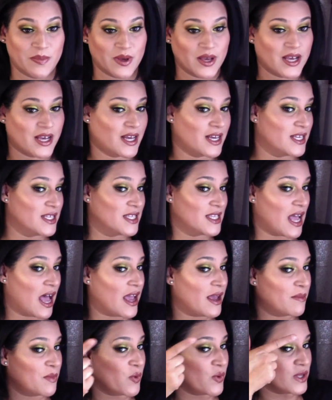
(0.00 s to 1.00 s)
because I
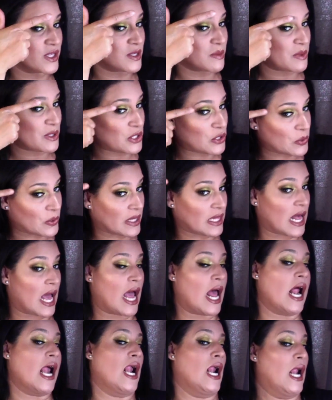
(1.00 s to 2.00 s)
am going to be doing
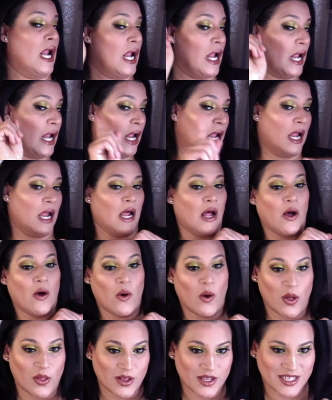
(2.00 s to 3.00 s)
that
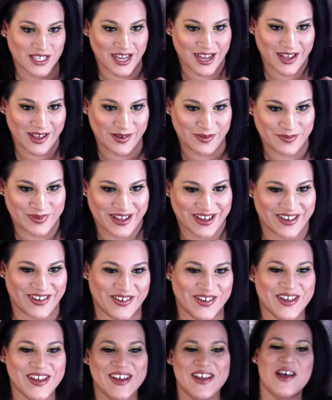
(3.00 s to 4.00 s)
all the time now.